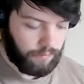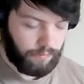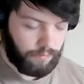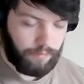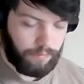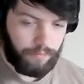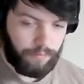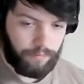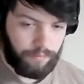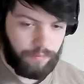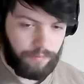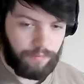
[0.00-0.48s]

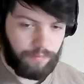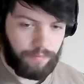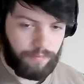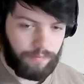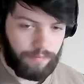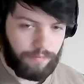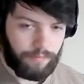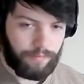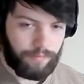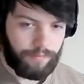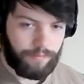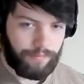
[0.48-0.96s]

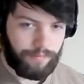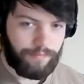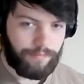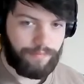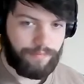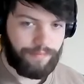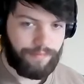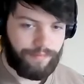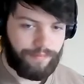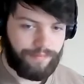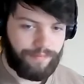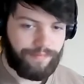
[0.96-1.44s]

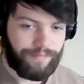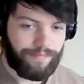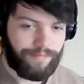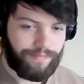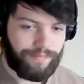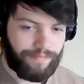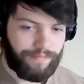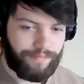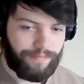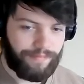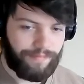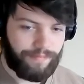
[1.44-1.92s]

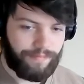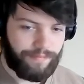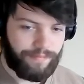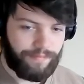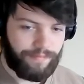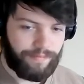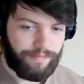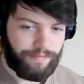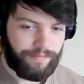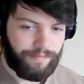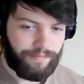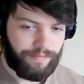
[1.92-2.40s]

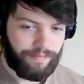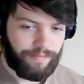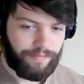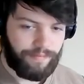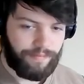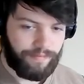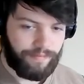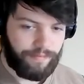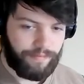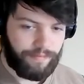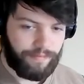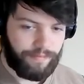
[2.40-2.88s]

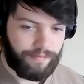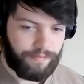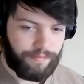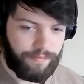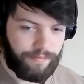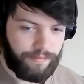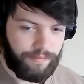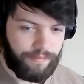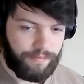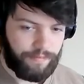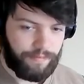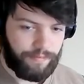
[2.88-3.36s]

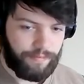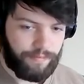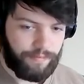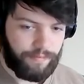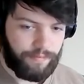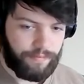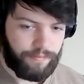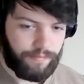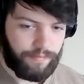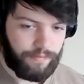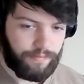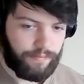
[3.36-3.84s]

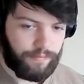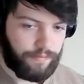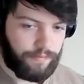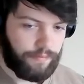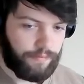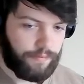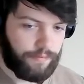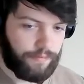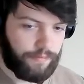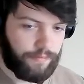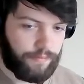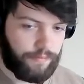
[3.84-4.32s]

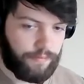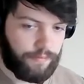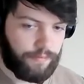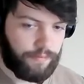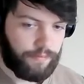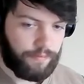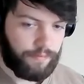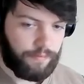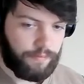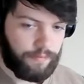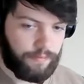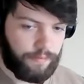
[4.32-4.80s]

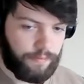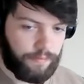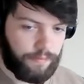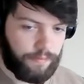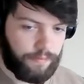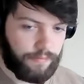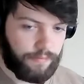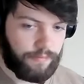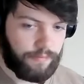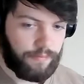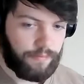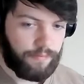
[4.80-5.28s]

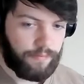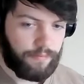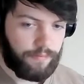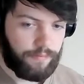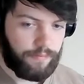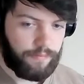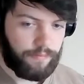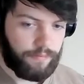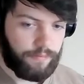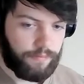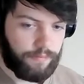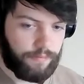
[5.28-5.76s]

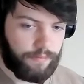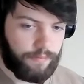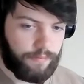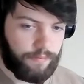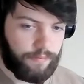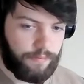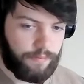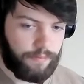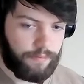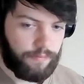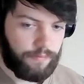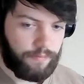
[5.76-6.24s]

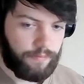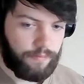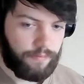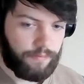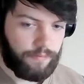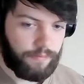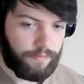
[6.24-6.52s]
(silent)